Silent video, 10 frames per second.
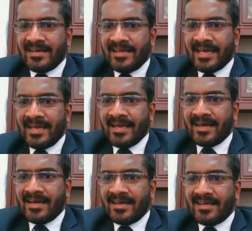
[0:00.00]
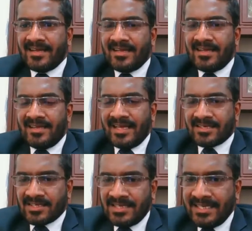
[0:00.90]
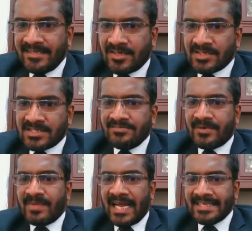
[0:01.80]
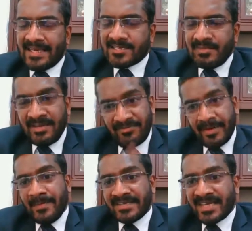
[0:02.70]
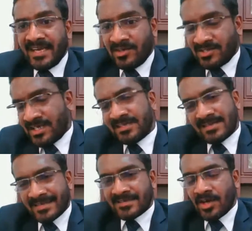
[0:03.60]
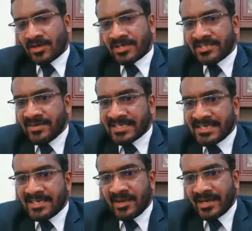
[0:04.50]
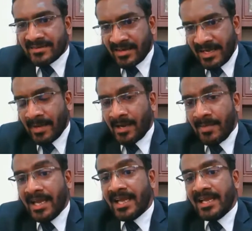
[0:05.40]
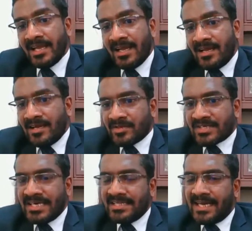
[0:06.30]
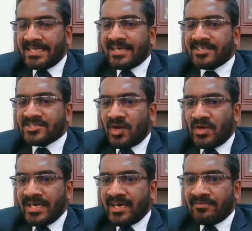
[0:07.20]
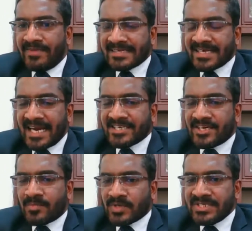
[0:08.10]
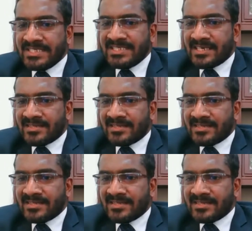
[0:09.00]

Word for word: yeah, yeah. Yeah, so there is a question from Rajalakshmi. If I miss any questions, as Dr. Siva said, you can email me. You said that there is no need of extraction procedure.